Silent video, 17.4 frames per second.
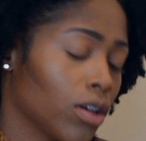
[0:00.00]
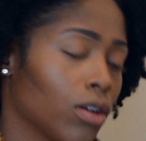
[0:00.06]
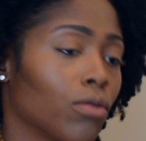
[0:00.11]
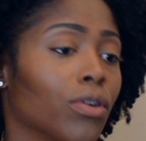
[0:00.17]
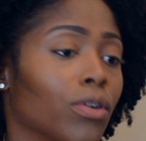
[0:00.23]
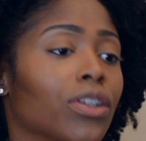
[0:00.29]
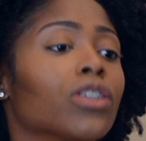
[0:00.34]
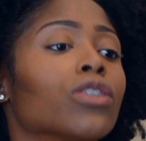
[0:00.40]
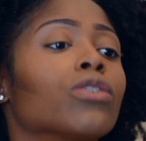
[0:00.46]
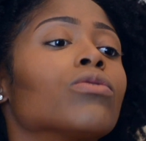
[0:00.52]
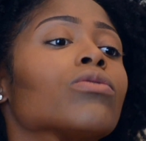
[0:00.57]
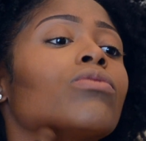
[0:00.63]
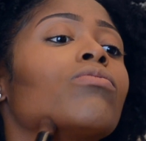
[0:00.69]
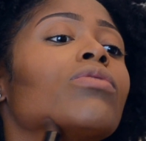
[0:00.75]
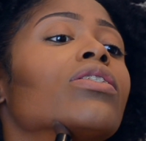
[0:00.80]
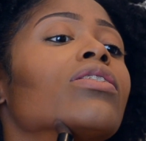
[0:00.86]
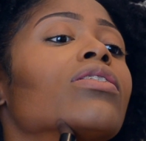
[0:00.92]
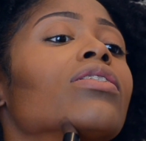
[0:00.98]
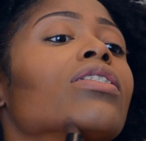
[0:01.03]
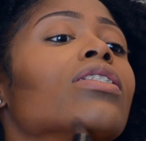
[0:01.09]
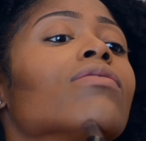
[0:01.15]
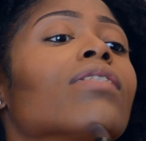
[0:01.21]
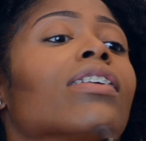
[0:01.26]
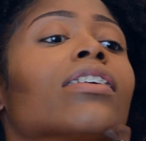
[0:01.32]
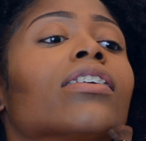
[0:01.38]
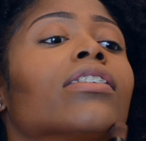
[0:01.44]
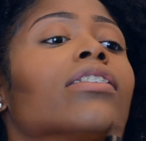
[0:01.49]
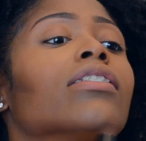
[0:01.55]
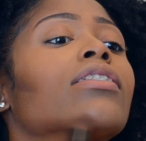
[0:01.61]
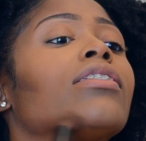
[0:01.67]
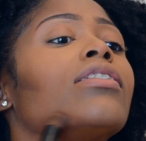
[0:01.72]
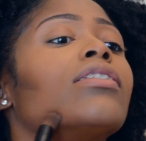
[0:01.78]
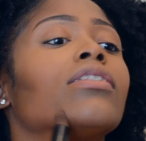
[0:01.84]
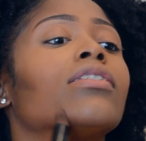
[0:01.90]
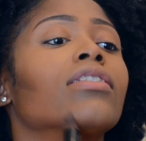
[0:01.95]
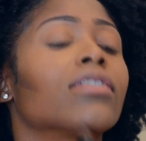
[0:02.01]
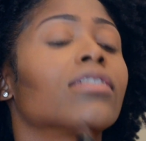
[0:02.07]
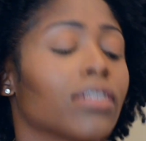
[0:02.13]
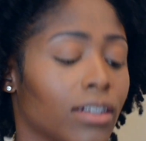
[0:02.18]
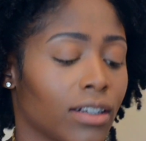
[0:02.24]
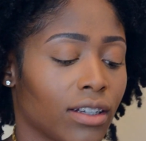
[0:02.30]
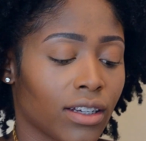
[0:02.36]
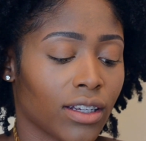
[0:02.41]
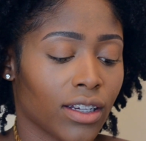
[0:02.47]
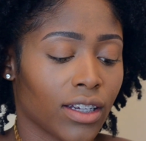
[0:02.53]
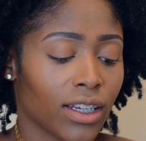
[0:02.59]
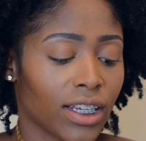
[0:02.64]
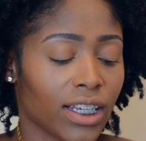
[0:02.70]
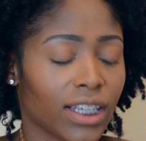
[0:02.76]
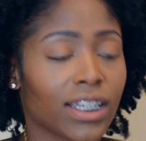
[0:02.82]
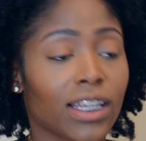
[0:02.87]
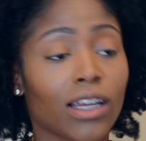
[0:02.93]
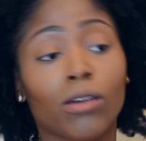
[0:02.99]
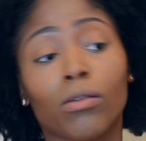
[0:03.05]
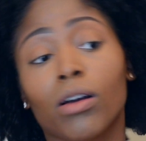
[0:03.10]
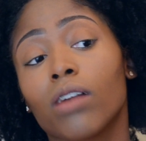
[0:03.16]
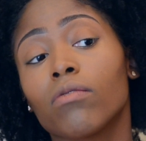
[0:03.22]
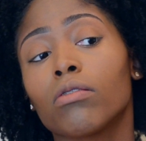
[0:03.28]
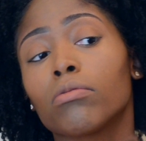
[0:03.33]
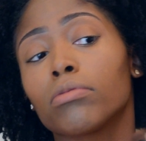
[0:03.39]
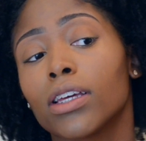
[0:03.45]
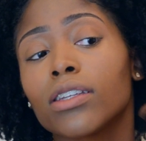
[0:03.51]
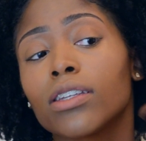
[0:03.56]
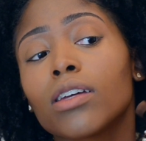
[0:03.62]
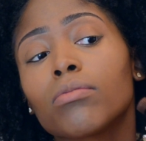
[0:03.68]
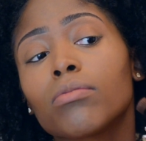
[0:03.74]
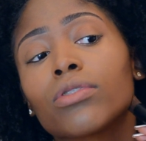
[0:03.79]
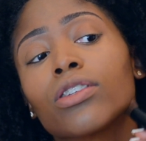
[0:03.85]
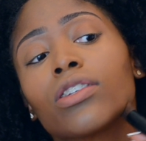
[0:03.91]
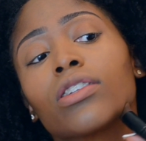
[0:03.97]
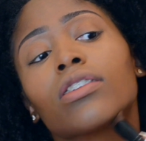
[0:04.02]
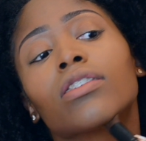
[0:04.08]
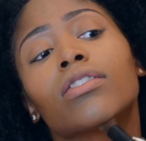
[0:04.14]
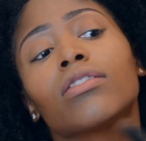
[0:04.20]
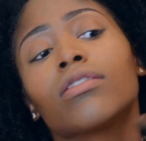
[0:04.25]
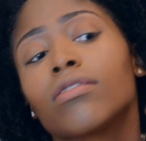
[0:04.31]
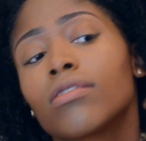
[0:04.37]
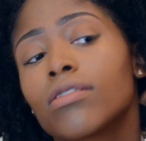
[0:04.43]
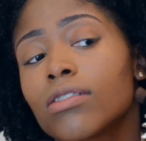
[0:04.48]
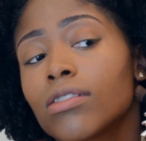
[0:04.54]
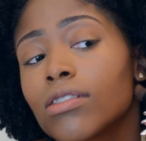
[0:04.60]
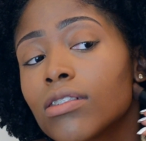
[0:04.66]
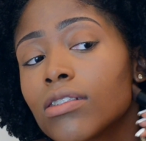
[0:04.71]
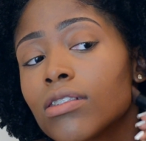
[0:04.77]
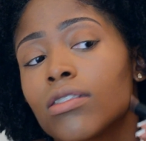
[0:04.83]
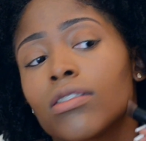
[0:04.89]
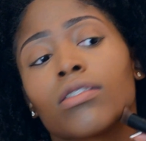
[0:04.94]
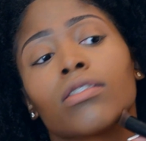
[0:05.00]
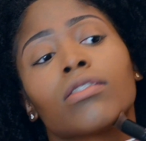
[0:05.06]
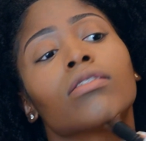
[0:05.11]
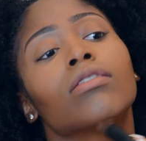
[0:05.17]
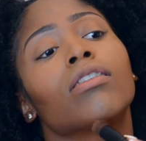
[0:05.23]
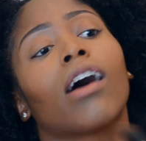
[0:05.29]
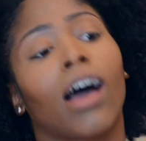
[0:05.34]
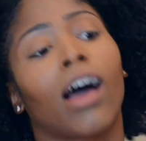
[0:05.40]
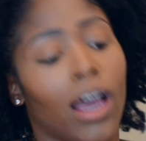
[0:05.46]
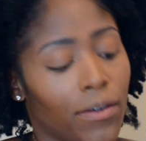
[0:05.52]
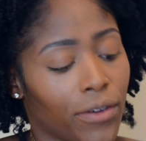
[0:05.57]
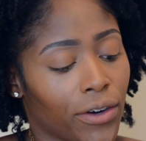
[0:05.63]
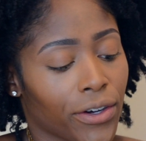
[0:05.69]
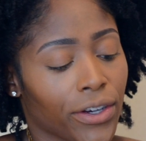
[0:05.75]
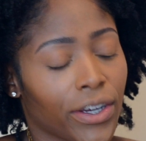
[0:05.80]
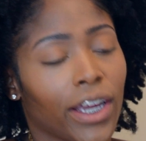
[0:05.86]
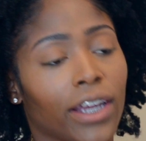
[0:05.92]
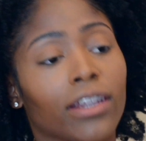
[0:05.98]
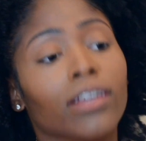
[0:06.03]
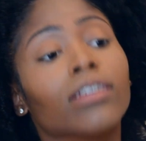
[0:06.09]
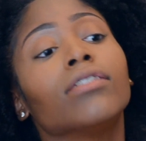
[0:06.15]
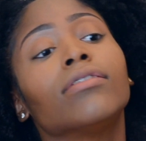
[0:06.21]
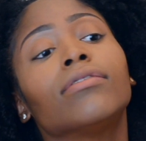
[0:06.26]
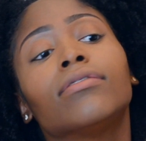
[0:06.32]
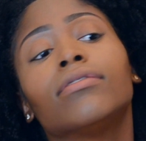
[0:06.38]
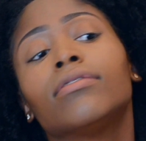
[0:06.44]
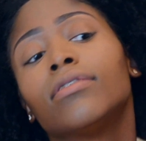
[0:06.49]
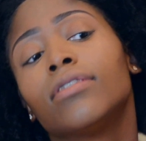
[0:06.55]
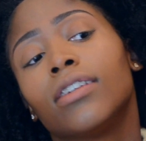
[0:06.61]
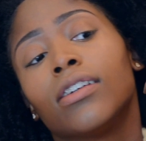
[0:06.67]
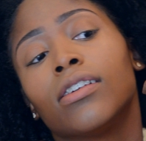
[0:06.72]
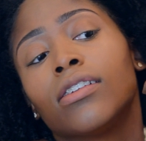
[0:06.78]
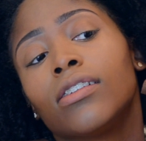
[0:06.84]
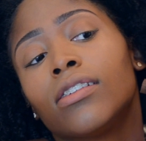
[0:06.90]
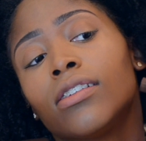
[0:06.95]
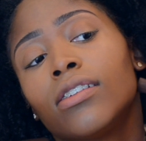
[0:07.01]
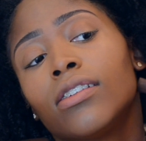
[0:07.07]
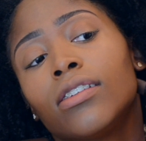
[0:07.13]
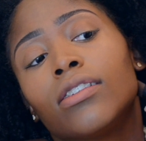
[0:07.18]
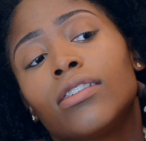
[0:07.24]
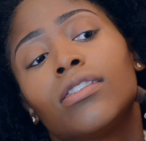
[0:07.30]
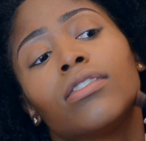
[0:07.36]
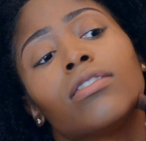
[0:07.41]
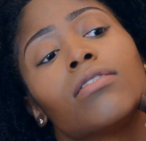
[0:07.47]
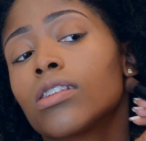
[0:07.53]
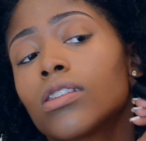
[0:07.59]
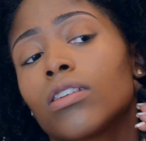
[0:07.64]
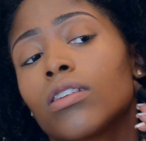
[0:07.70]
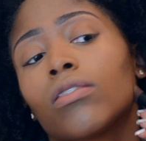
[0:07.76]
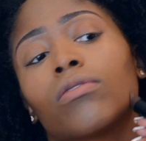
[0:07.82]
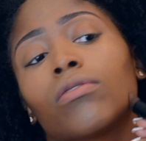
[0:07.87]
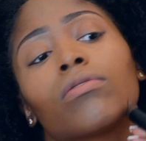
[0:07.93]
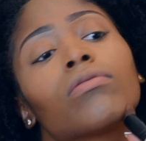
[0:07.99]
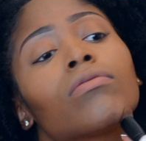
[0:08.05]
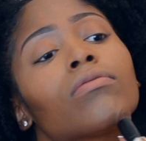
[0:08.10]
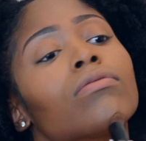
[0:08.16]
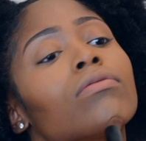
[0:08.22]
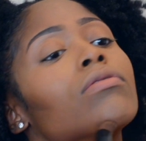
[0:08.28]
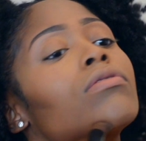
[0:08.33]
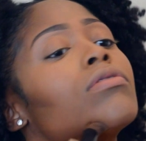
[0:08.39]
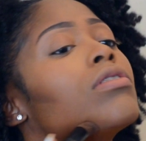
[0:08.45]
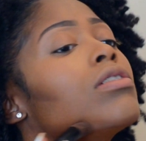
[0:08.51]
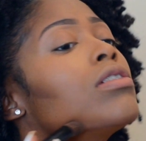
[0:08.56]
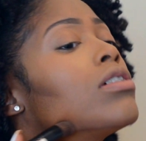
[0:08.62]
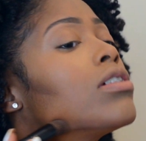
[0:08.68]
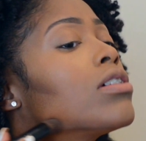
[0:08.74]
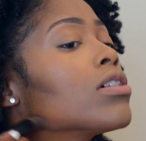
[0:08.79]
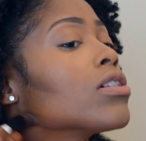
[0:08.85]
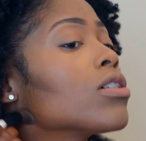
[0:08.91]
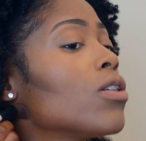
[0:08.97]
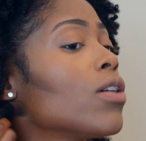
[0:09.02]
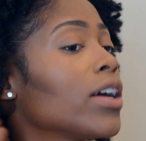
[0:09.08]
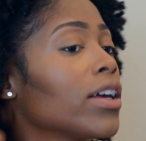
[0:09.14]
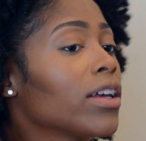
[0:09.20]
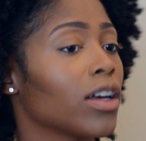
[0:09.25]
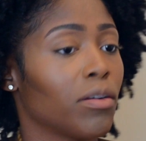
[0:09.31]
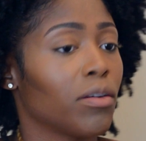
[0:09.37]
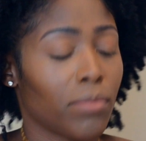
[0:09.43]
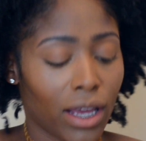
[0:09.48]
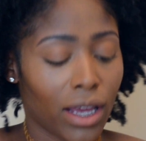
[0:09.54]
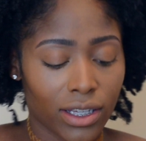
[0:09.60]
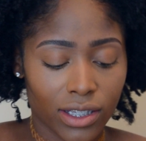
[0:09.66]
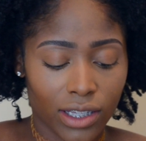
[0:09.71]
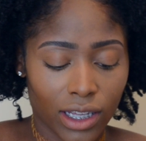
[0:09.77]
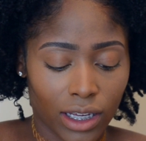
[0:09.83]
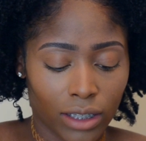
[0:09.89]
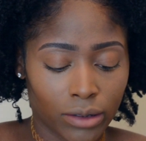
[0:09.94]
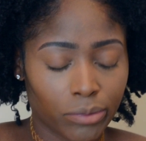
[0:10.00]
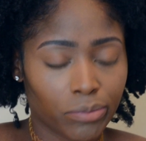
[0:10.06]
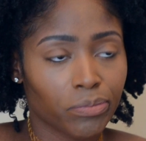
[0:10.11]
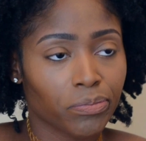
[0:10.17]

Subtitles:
What this does right here is to help cover up that double chin I have created. So go ahead and help mask that.